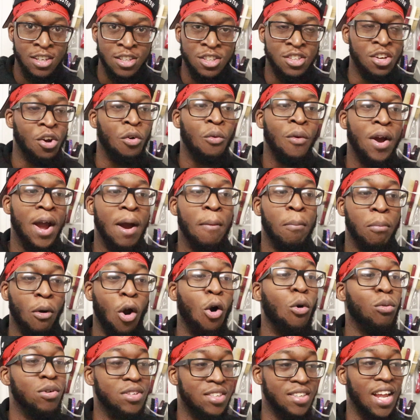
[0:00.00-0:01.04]
to where
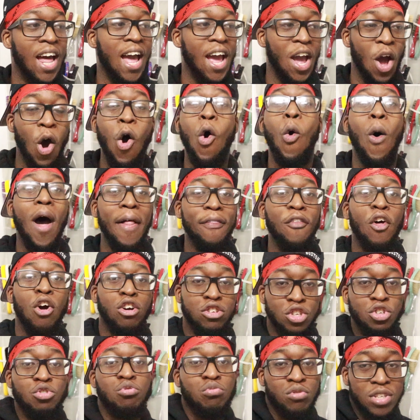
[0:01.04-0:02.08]
bro was like, oh, I
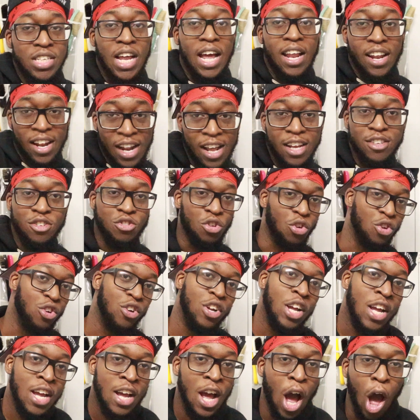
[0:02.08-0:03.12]
thought you said this,
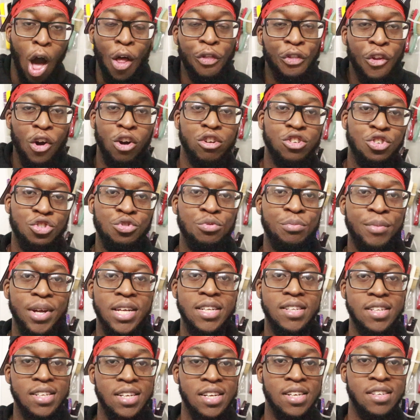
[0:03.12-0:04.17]
or I thought you
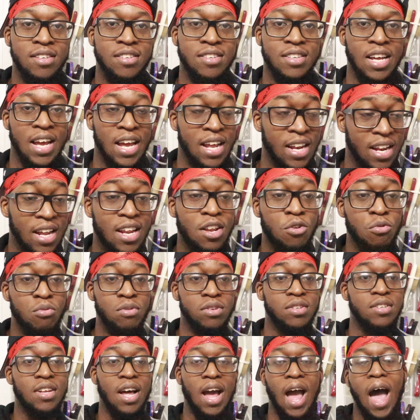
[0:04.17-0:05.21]
meant this, and then you
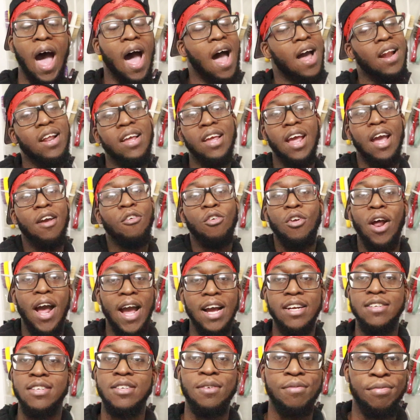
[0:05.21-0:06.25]
was like, I done gave you that
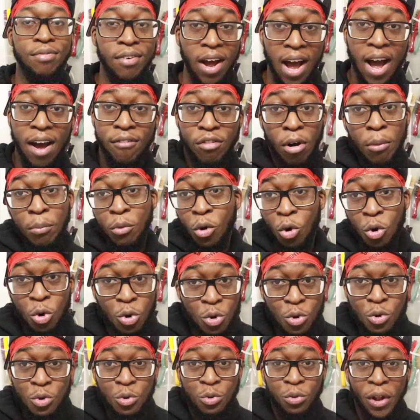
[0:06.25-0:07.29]
extra $5. I'm
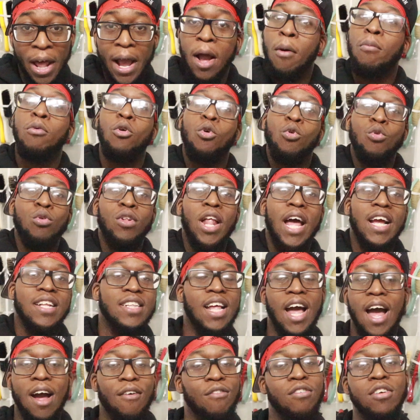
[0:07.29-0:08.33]
cool. Like, I'm cool like
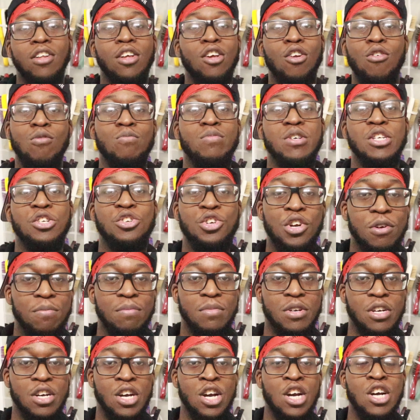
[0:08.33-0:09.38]
that. I really don't be
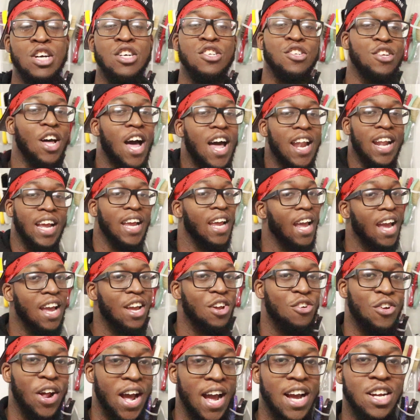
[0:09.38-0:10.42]
tripping. So I done
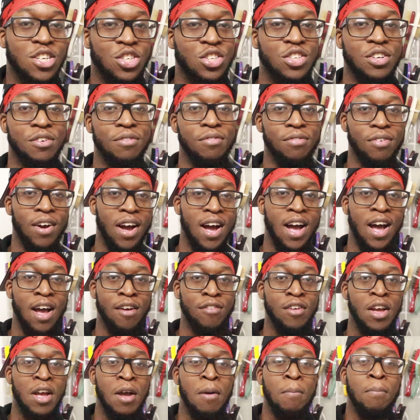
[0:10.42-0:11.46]
gave you the extra
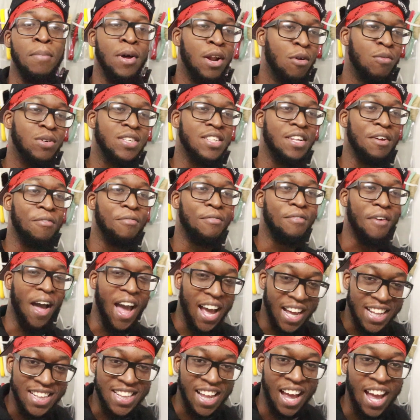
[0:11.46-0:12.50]
$5. But it was the
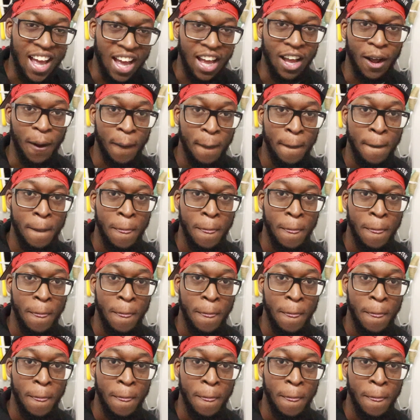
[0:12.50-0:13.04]
fact that